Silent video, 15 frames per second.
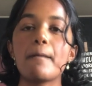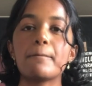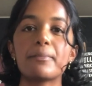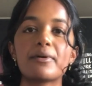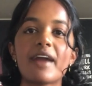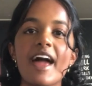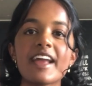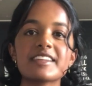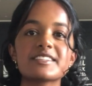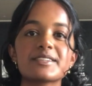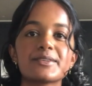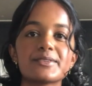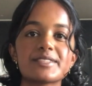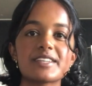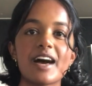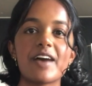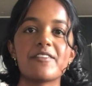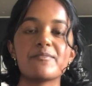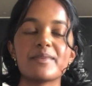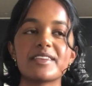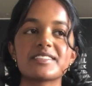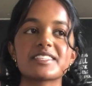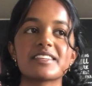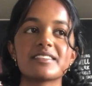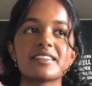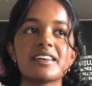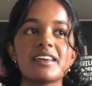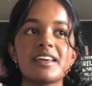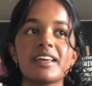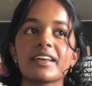practical side of medicine,
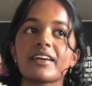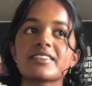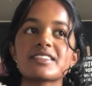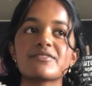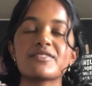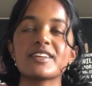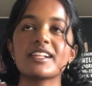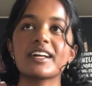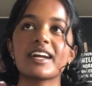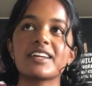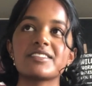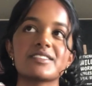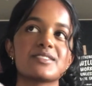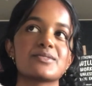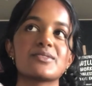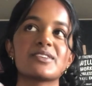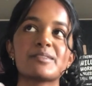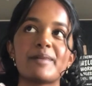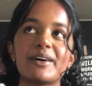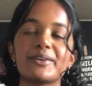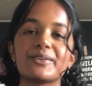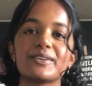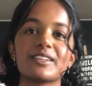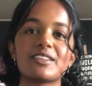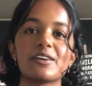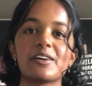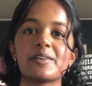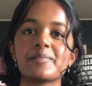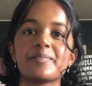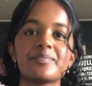because I feel like I just talk about
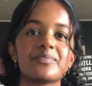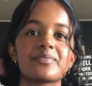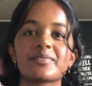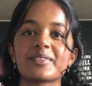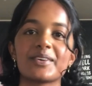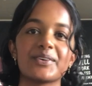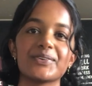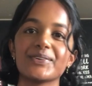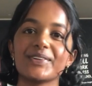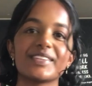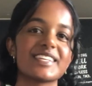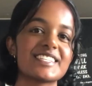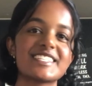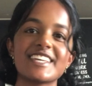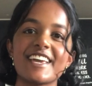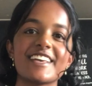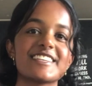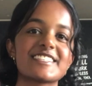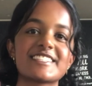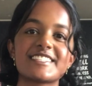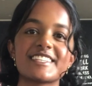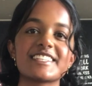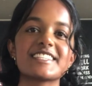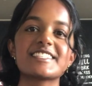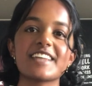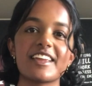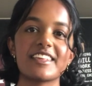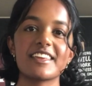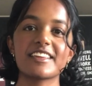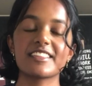all the tests and
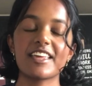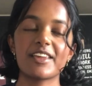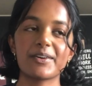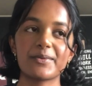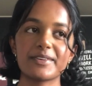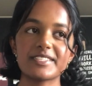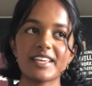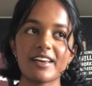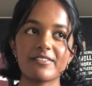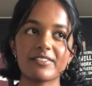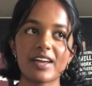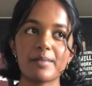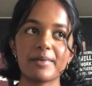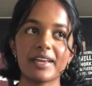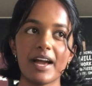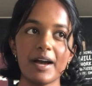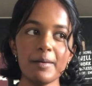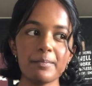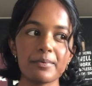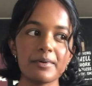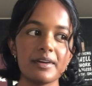studying that I always have coming up.